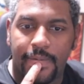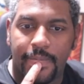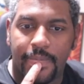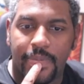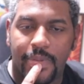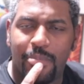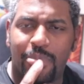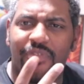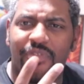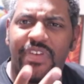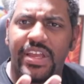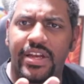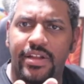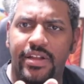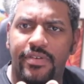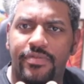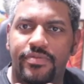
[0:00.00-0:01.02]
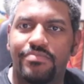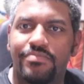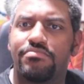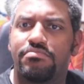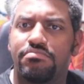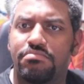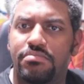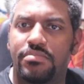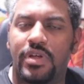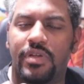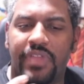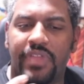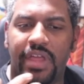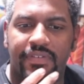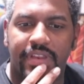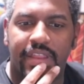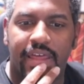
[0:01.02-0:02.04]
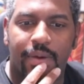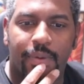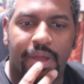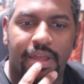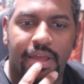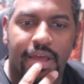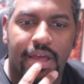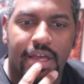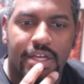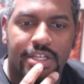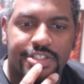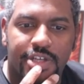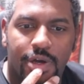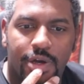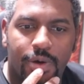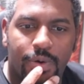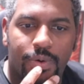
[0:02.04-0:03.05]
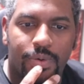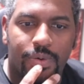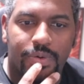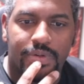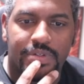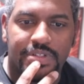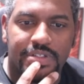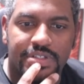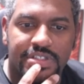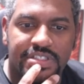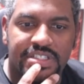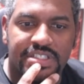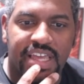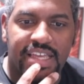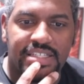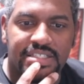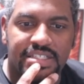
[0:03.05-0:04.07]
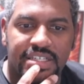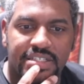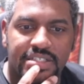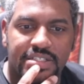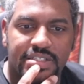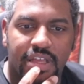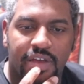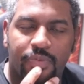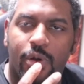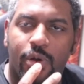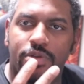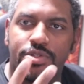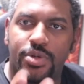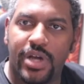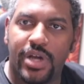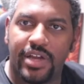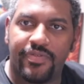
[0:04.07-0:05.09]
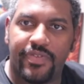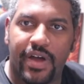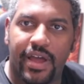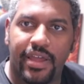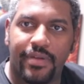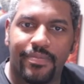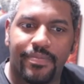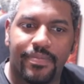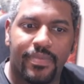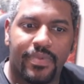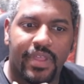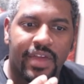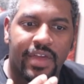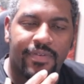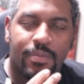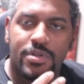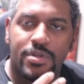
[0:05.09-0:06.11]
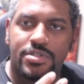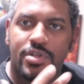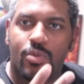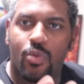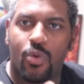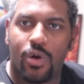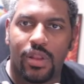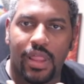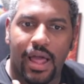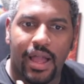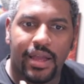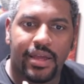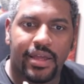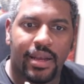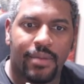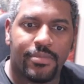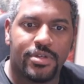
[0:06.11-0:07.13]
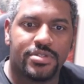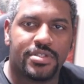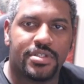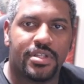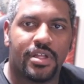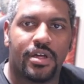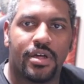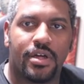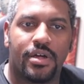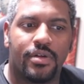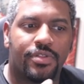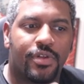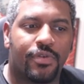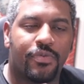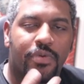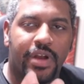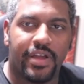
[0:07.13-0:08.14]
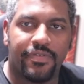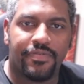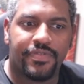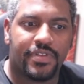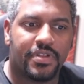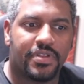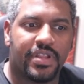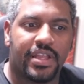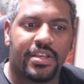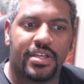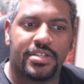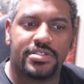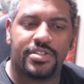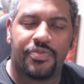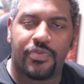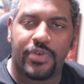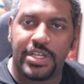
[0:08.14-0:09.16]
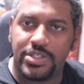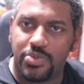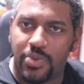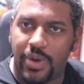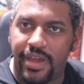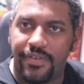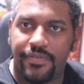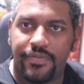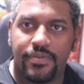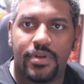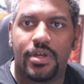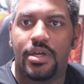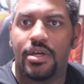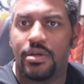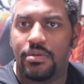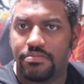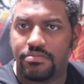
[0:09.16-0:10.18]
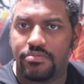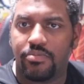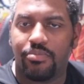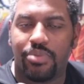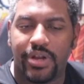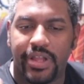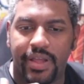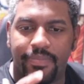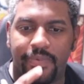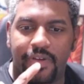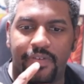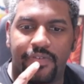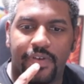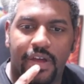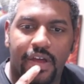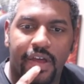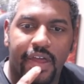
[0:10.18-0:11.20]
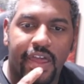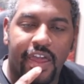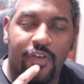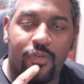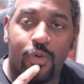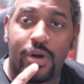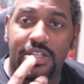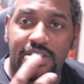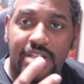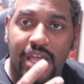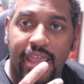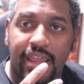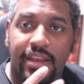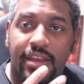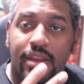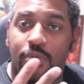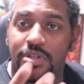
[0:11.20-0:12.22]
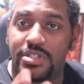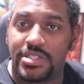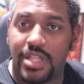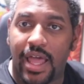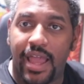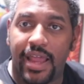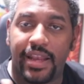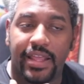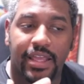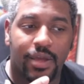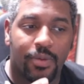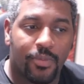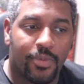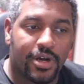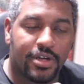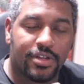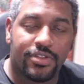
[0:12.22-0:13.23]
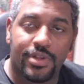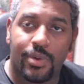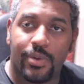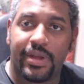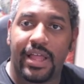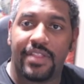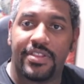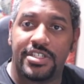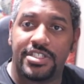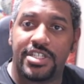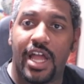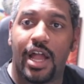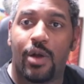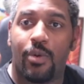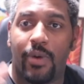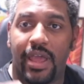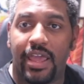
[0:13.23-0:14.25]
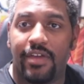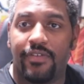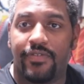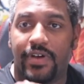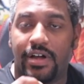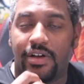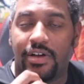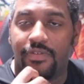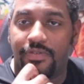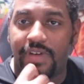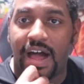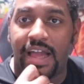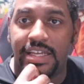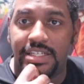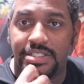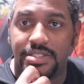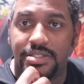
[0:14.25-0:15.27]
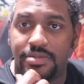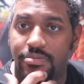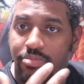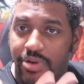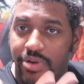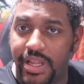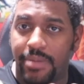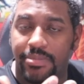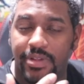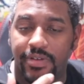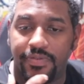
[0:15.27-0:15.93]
preventative. Think of it that way. So stasis, if we're going to a gunfight, if I'm using a warlock and I'm using the rift that does the freeze wave, preemptive. If we're Titan and we're sliding and we're throwing out the shock wave of ice, preemptive.